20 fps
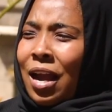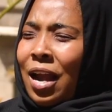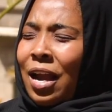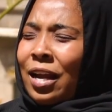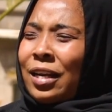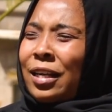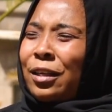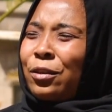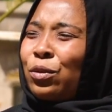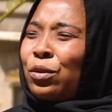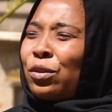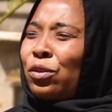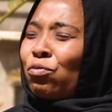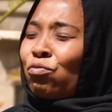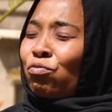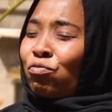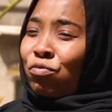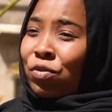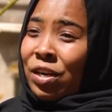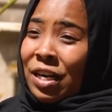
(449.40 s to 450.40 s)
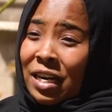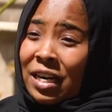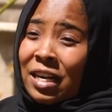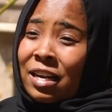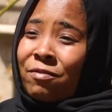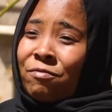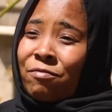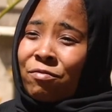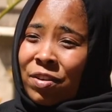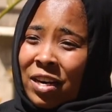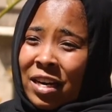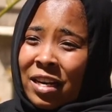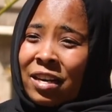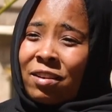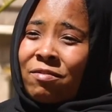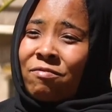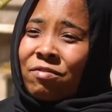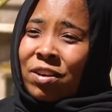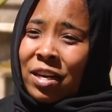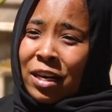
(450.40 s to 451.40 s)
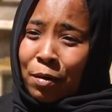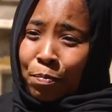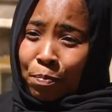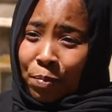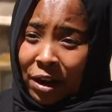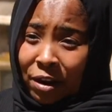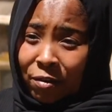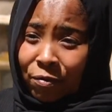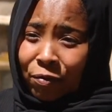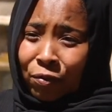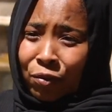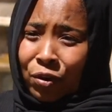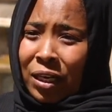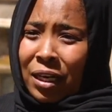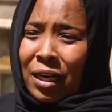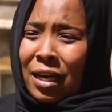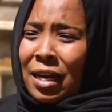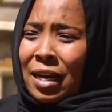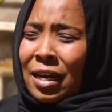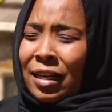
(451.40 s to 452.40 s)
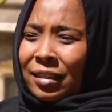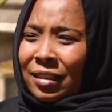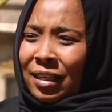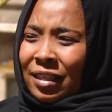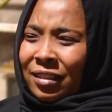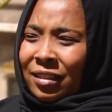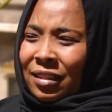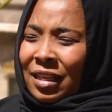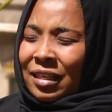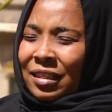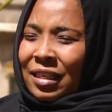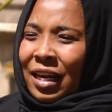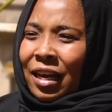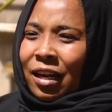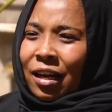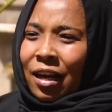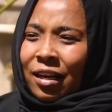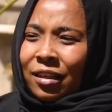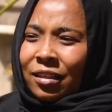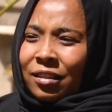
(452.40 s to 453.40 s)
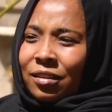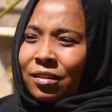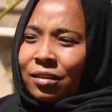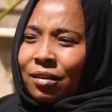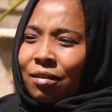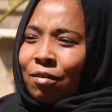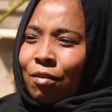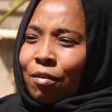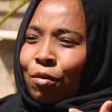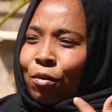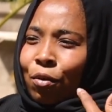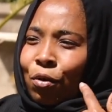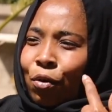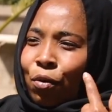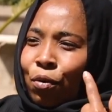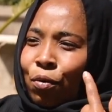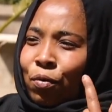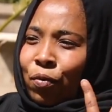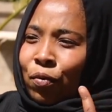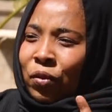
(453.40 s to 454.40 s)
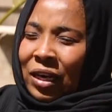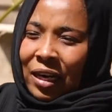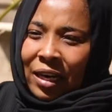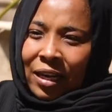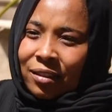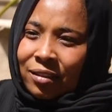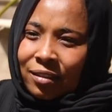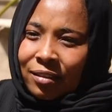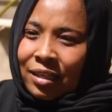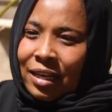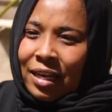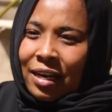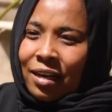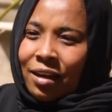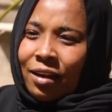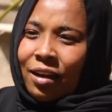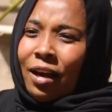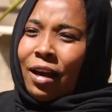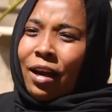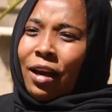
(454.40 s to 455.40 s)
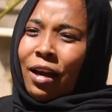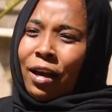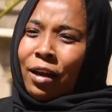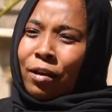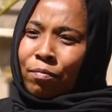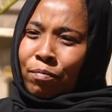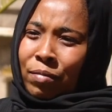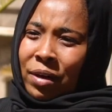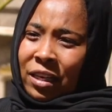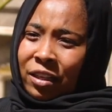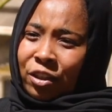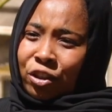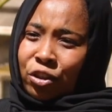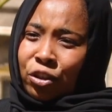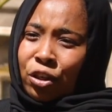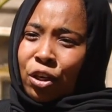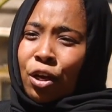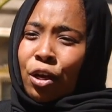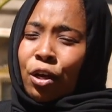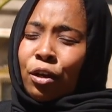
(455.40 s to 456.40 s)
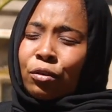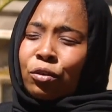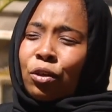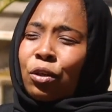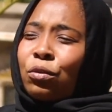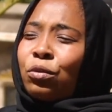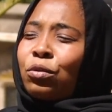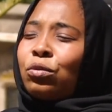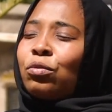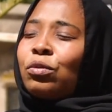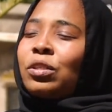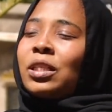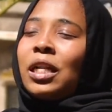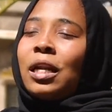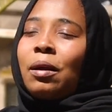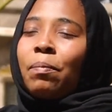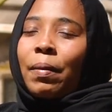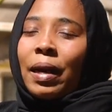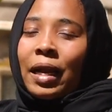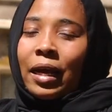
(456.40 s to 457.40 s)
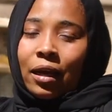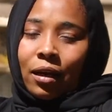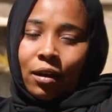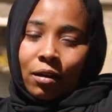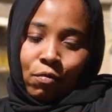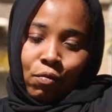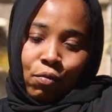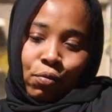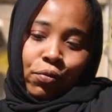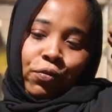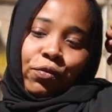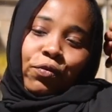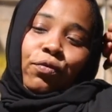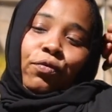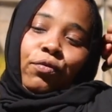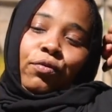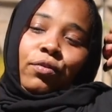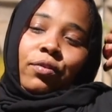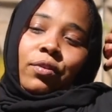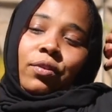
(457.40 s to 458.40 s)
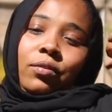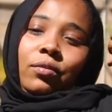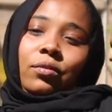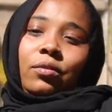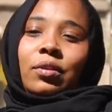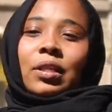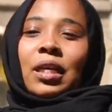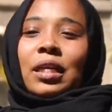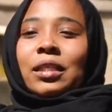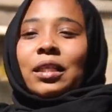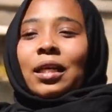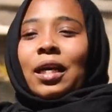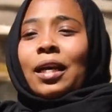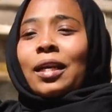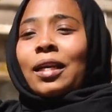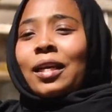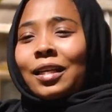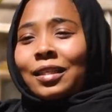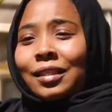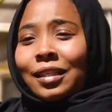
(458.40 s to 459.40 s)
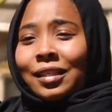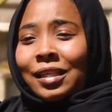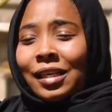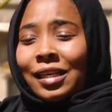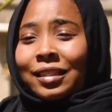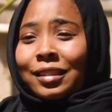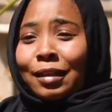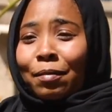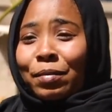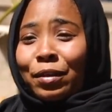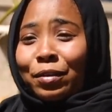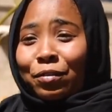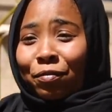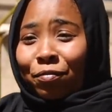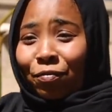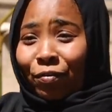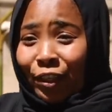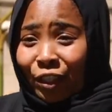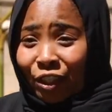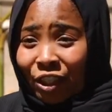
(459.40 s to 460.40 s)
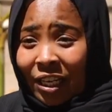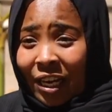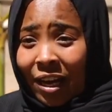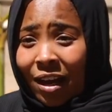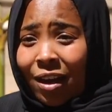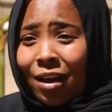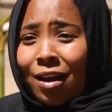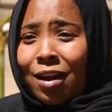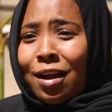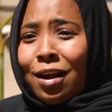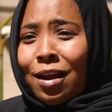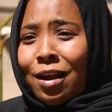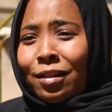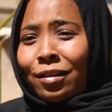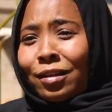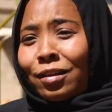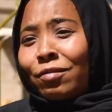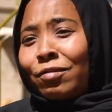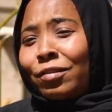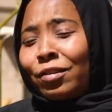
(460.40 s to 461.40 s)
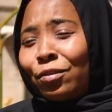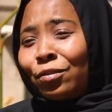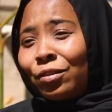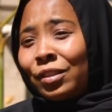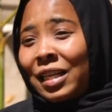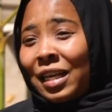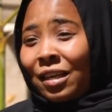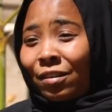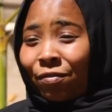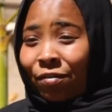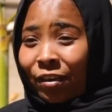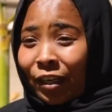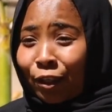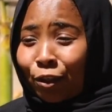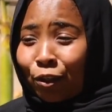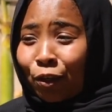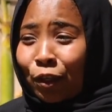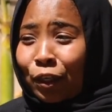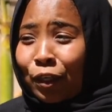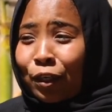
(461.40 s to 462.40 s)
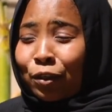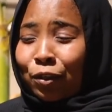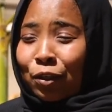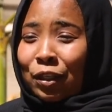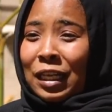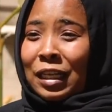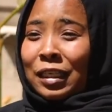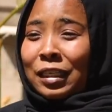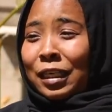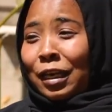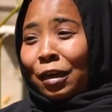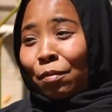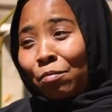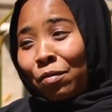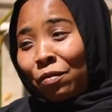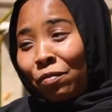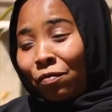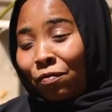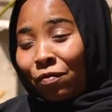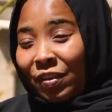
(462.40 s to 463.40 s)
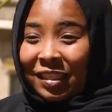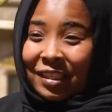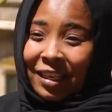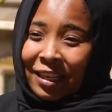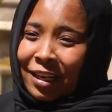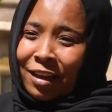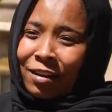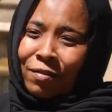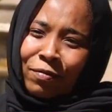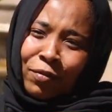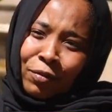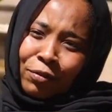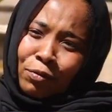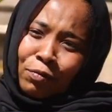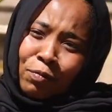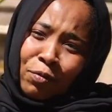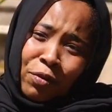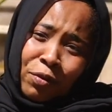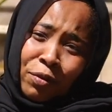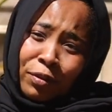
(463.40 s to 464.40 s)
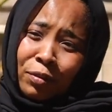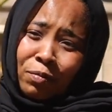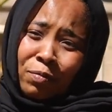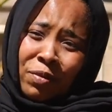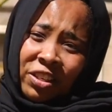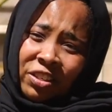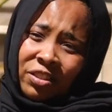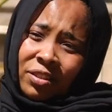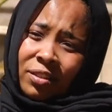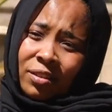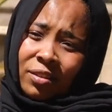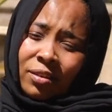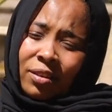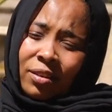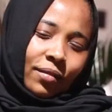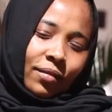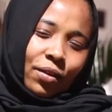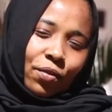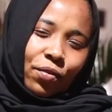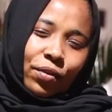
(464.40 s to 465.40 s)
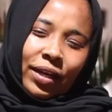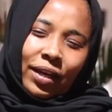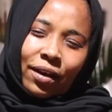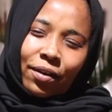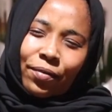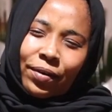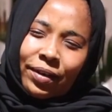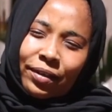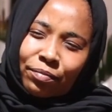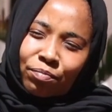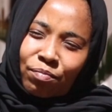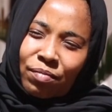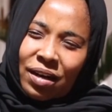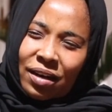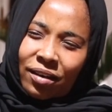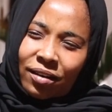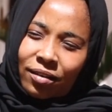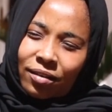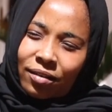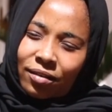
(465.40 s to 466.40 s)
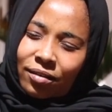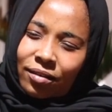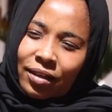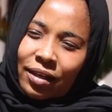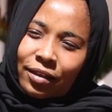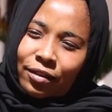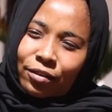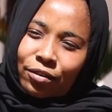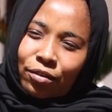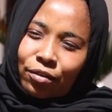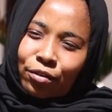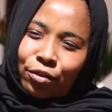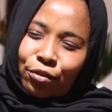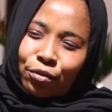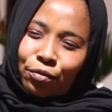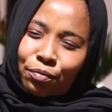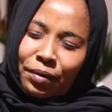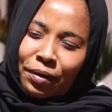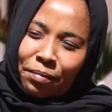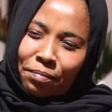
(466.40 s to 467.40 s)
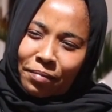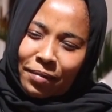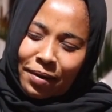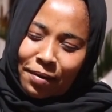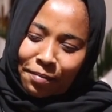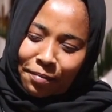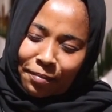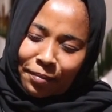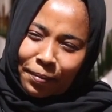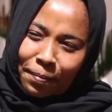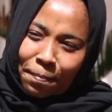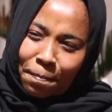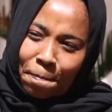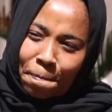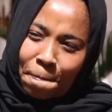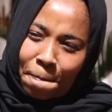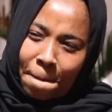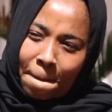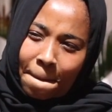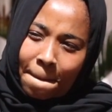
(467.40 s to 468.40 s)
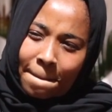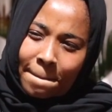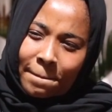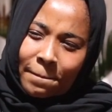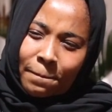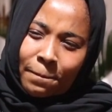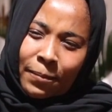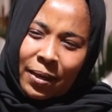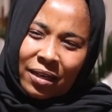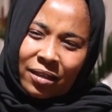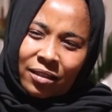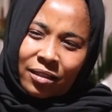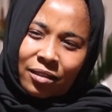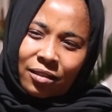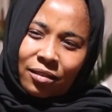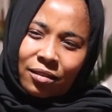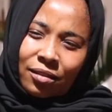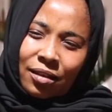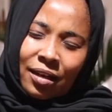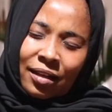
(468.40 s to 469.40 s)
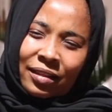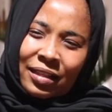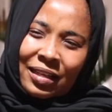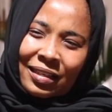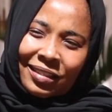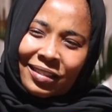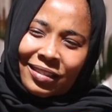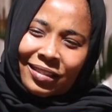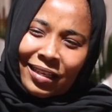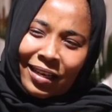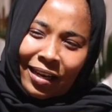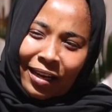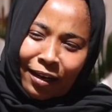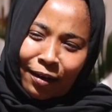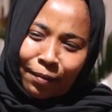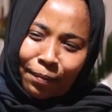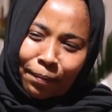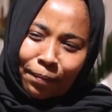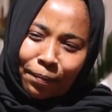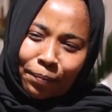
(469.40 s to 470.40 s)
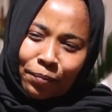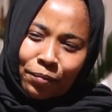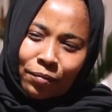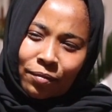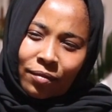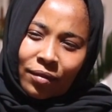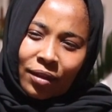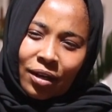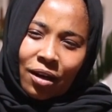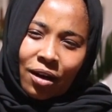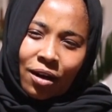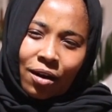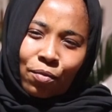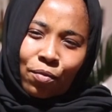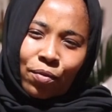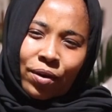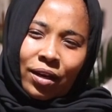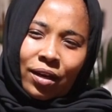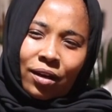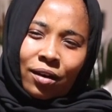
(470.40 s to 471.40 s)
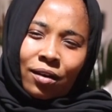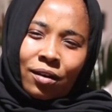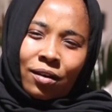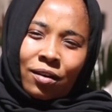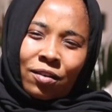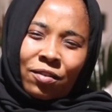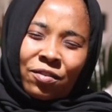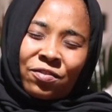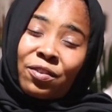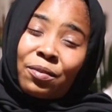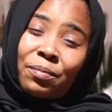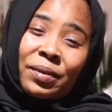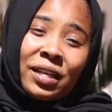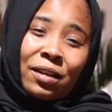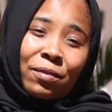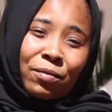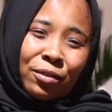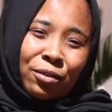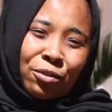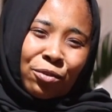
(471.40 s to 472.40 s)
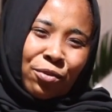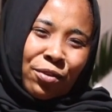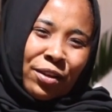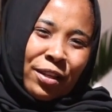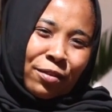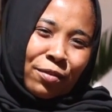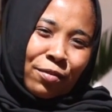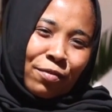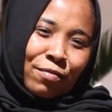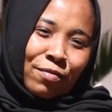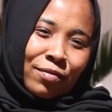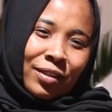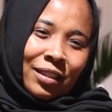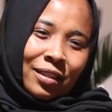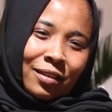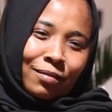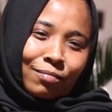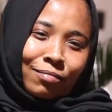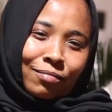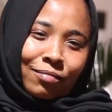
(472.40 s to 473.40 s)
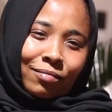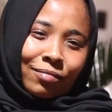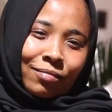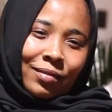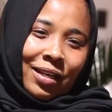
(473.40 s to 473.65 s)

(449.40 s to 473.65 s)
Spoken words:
And it was really, really, really painful, such that I can't go the next day and march. So I used to sleep like whoosh, so that I can get at least a bit of fresh air and then reduce that friction so that I can be fit again for tomorrow's marching. Okay, I went back and talked to my mom, but at that time we family was going through some